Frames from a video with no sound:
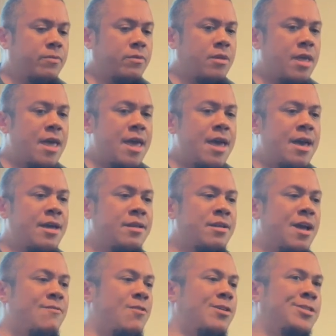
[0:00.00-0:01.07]
and
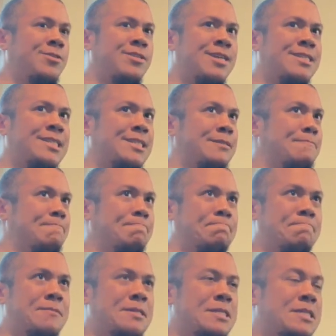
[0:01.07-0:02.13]
I've also done some
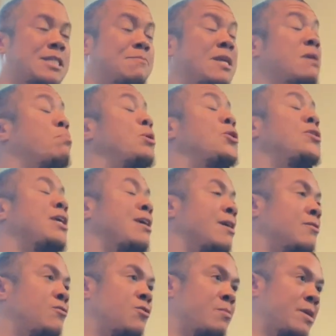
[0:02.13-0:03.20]
like building
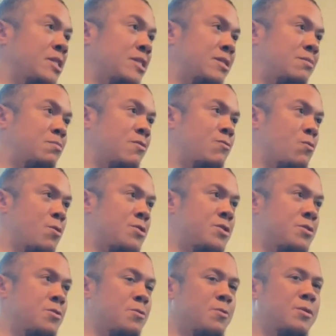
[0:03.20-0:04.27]
instruments before
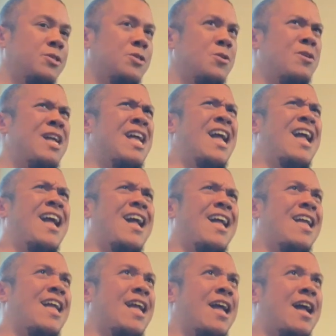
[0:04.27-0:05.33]
too. So
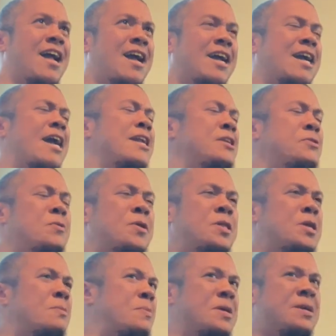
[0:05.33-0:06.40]
I kind of do a
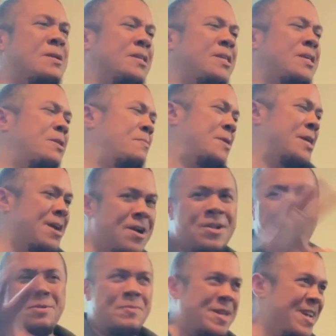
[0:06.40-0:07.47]
little bit here, a
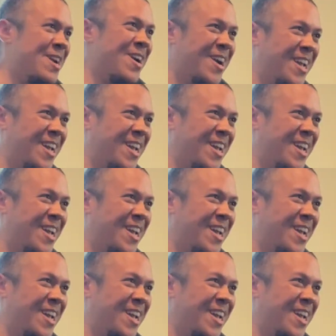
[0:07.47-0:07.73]
little bit here.